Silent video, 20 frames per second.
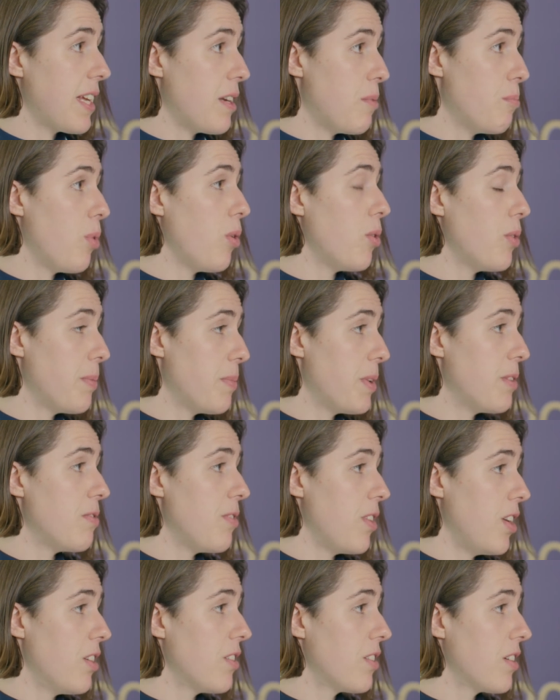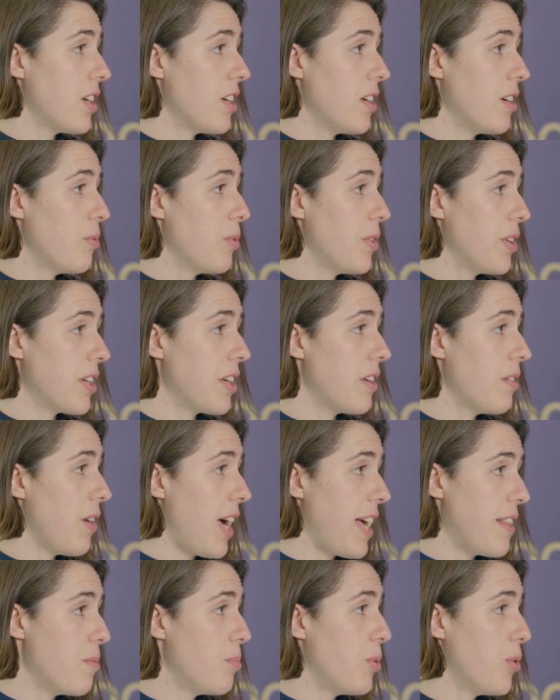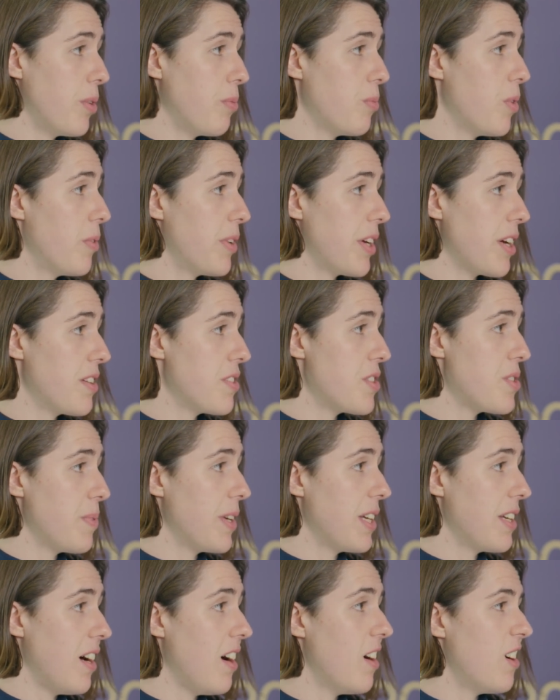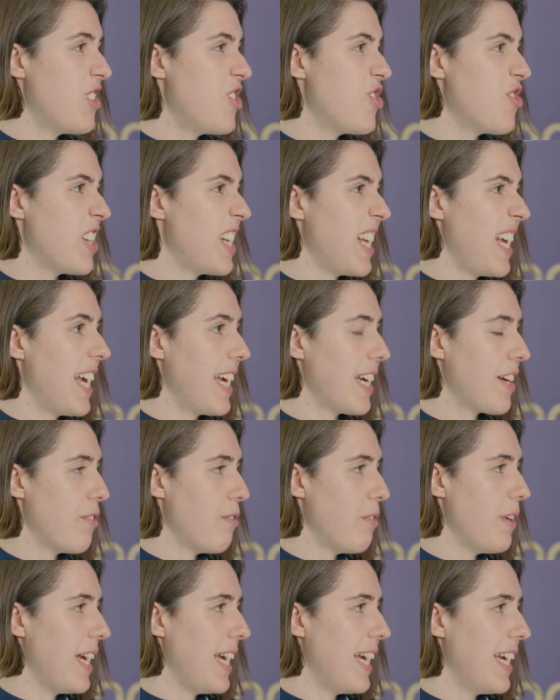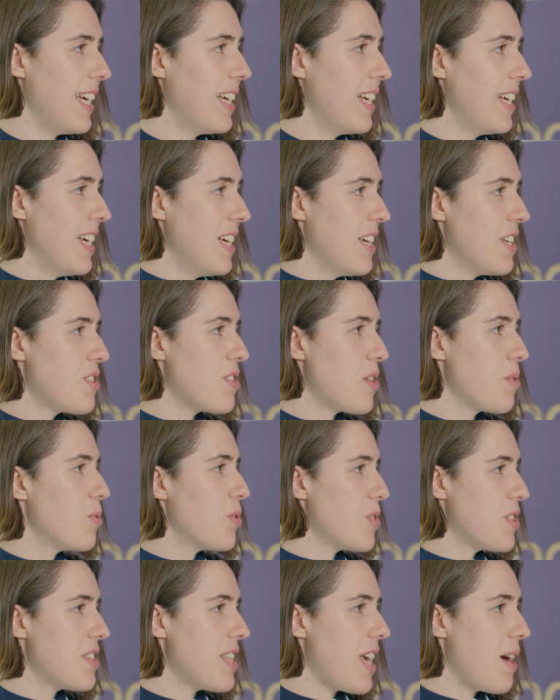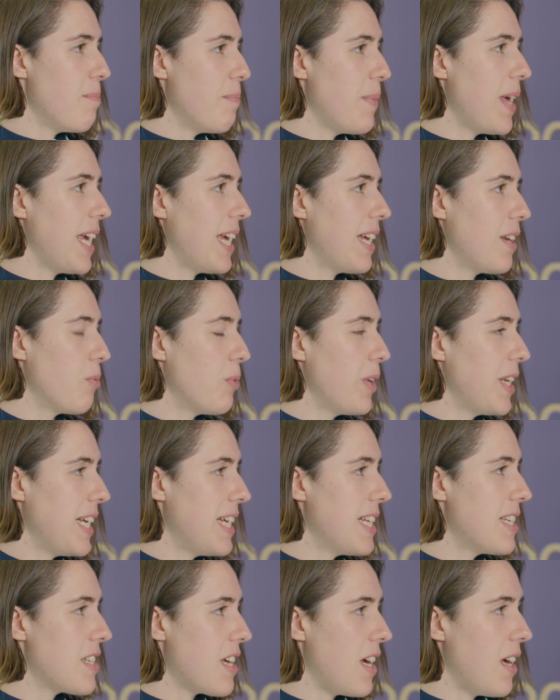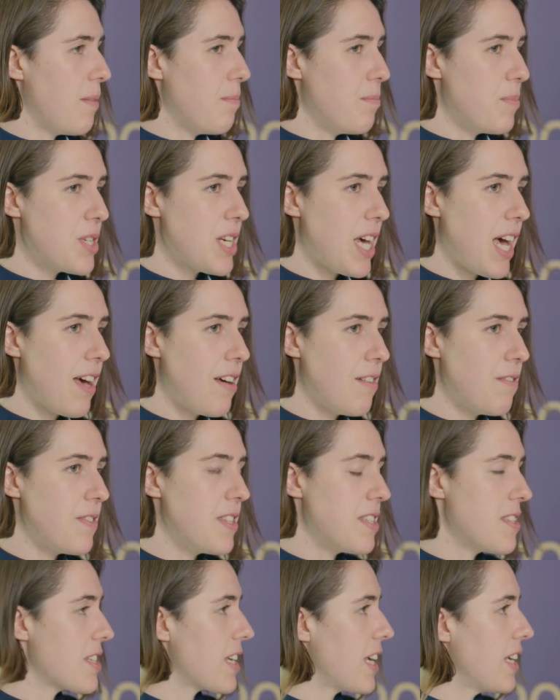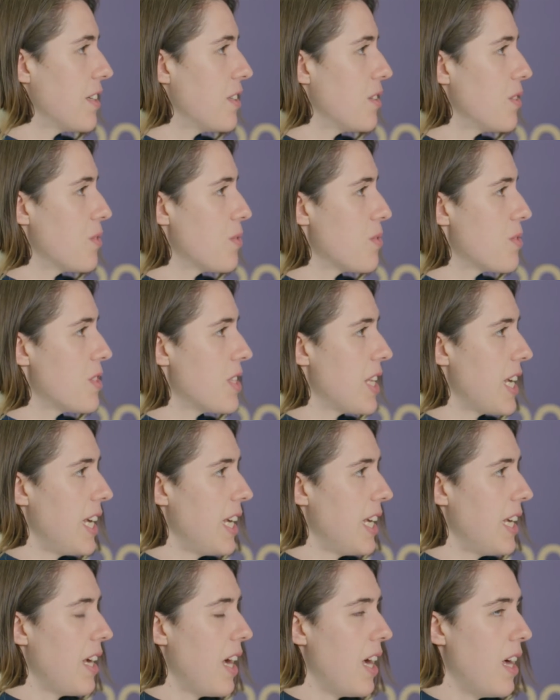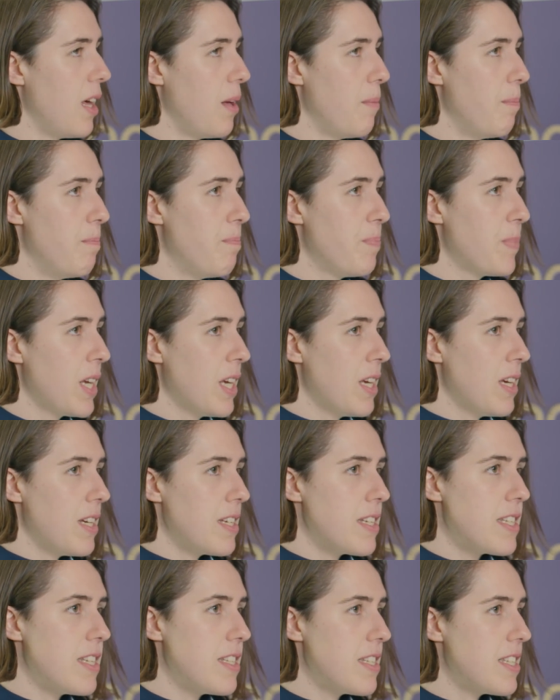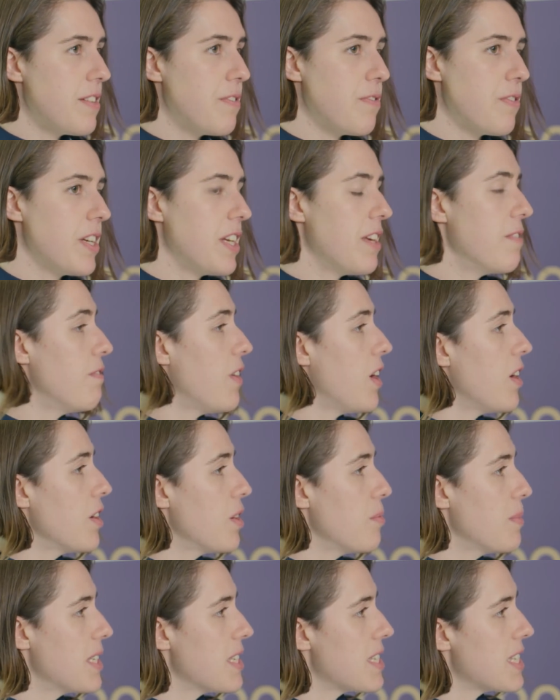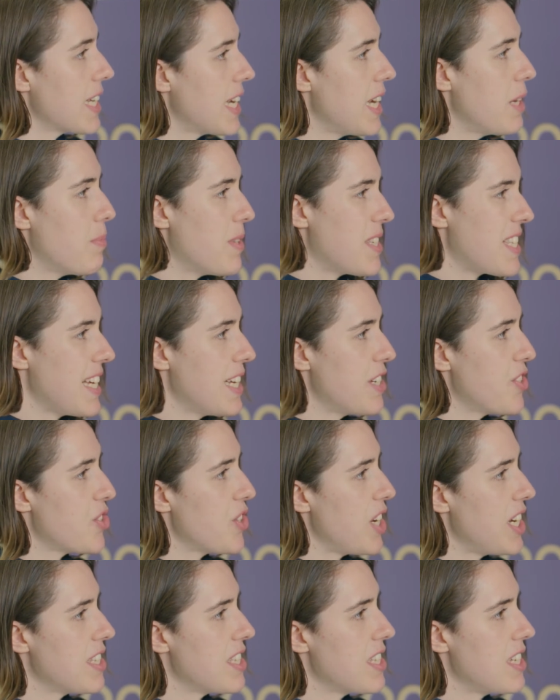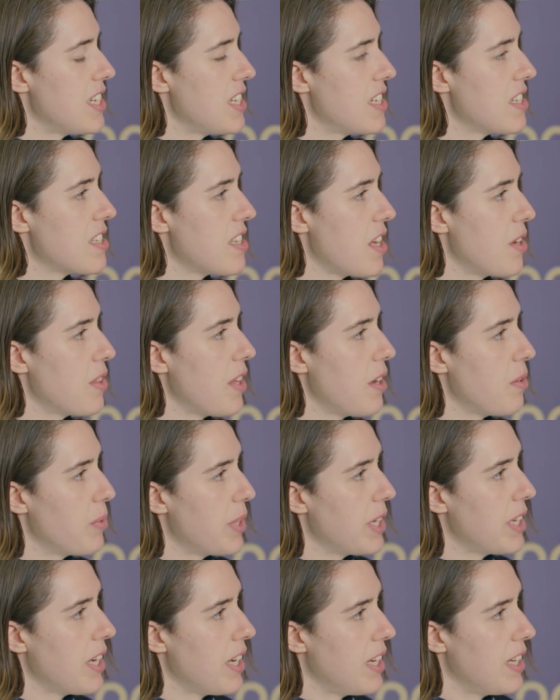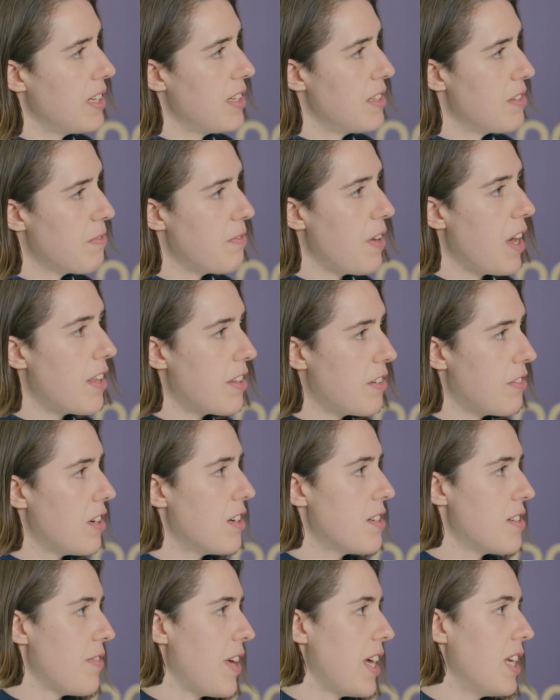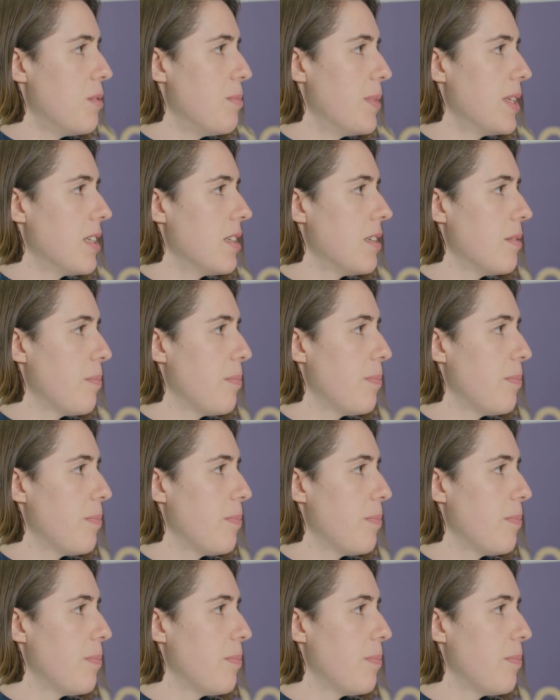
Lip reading: in employment for longer, we're at the point where we're going to be in a 100-year career. So what does that mean? We need to have the skills, the different environments to keep us interested so that we can further our development.